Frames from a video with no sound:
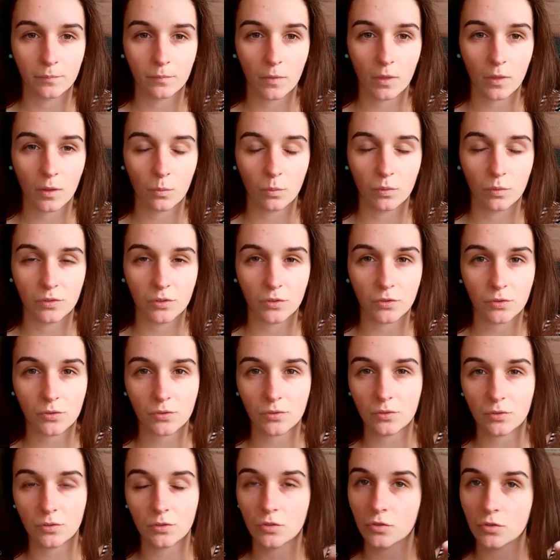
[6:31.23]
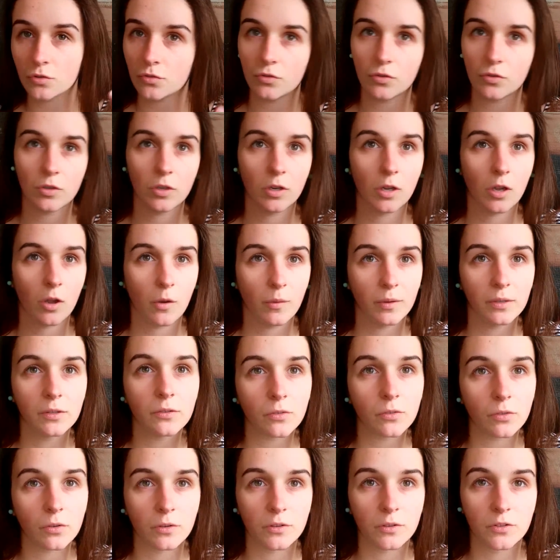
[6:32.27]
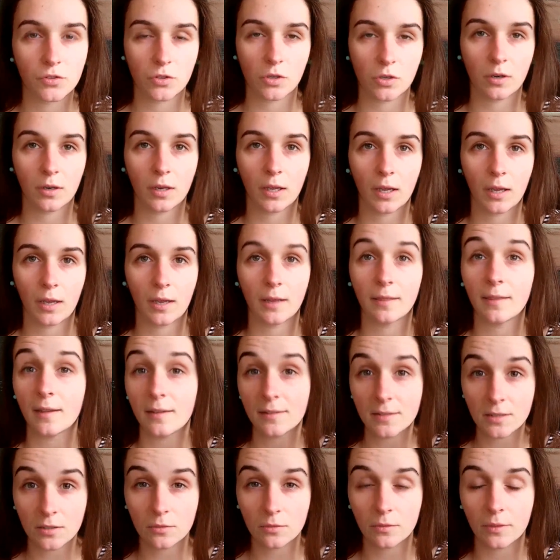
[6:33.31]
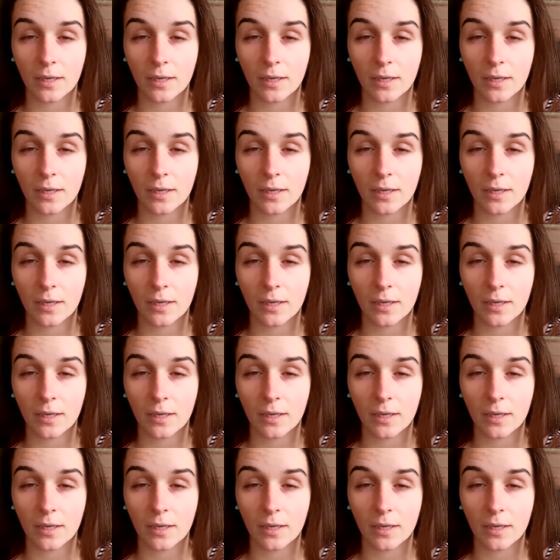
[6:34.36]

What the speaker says: was going through this journey, and they still are.